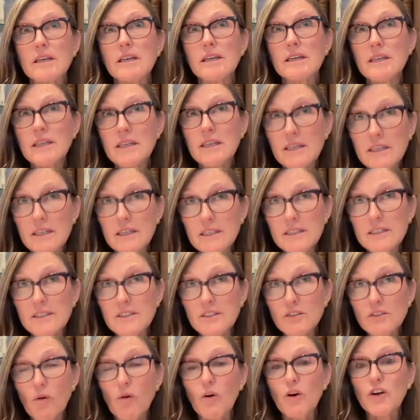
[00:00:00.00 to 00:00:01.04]

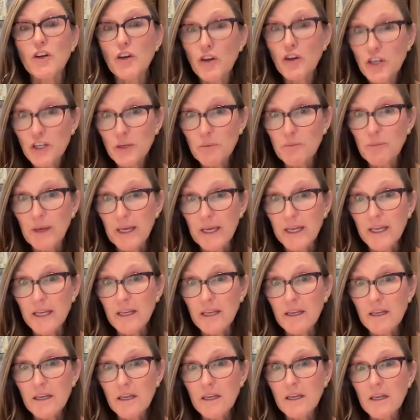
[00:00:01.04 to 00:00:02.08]
is or could
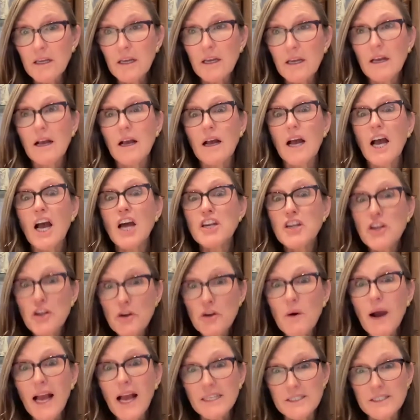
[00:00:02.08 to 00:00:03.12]
be a
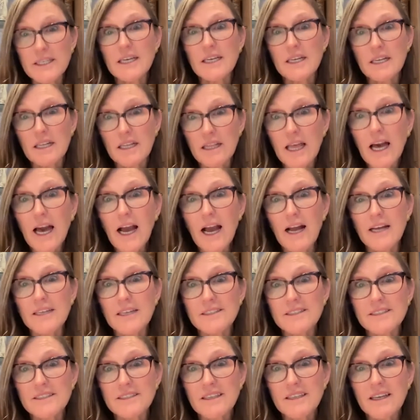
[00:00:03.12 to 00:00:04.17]
new asset
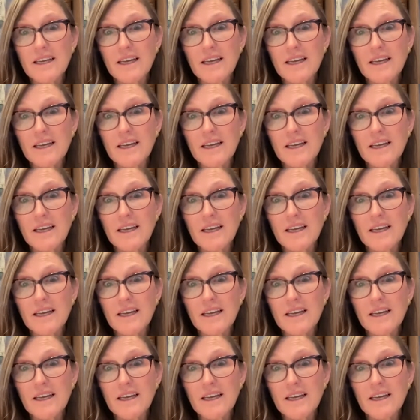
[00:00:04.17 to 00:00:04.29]
class.